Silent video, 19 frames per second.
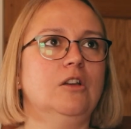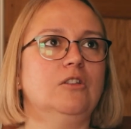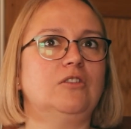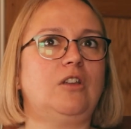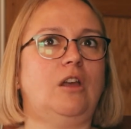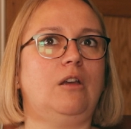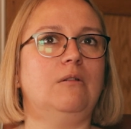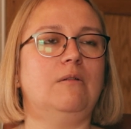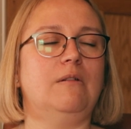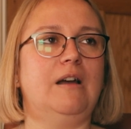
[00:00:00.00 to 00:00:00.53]

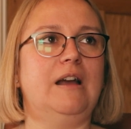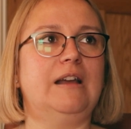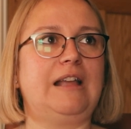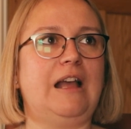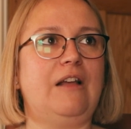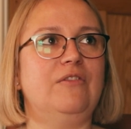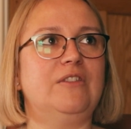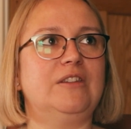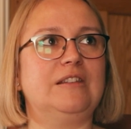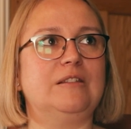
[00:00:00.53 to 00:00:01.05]
So
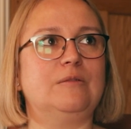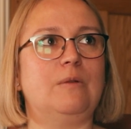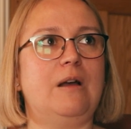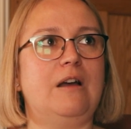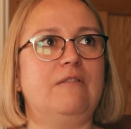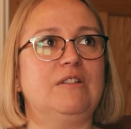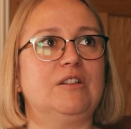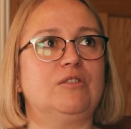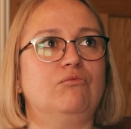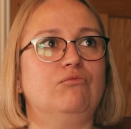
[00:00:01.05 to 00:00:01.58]
again, this is
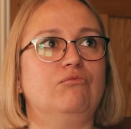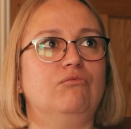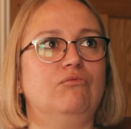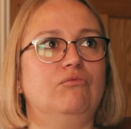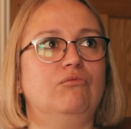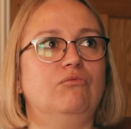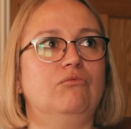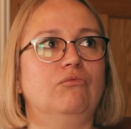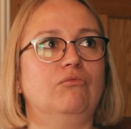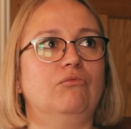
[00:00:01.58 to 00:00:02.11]
where it's
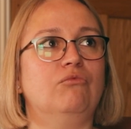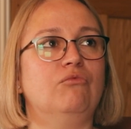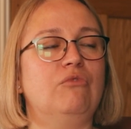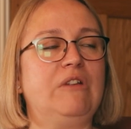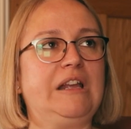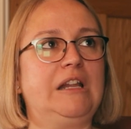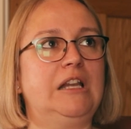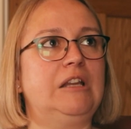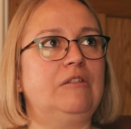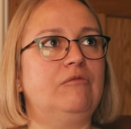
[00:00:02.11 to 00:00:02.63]

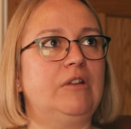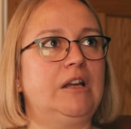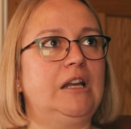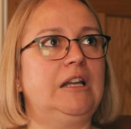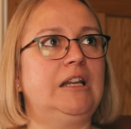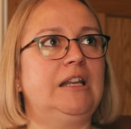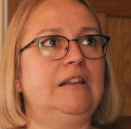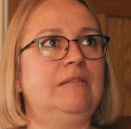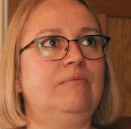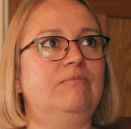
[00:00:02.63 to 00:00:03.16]
really,
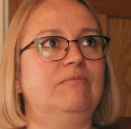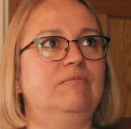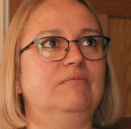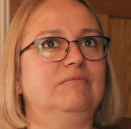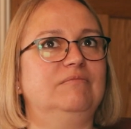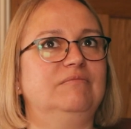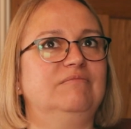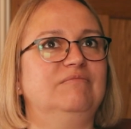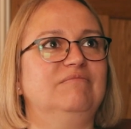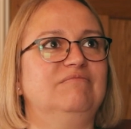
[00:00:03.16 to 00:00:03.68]
really,
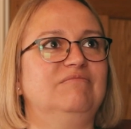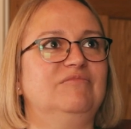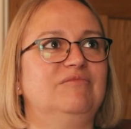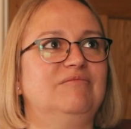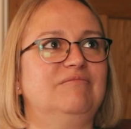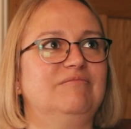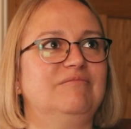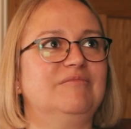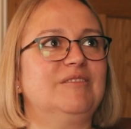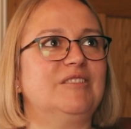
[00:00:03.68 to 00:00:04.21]

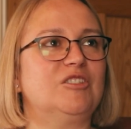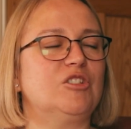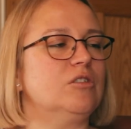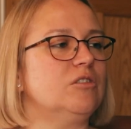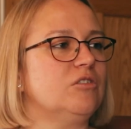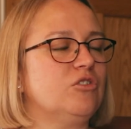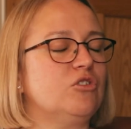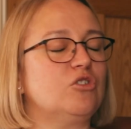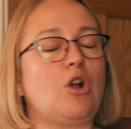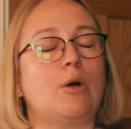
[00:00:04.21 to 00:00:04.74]

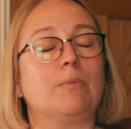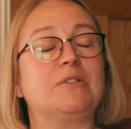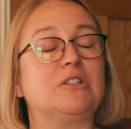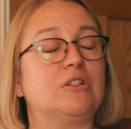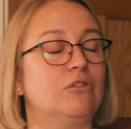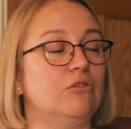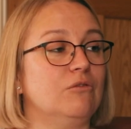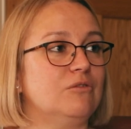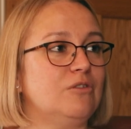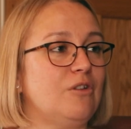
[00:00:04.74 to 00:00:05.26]
it's just
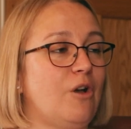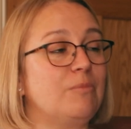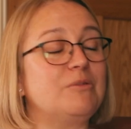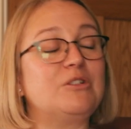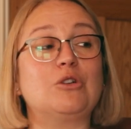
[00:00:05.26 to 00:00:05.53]
obstacles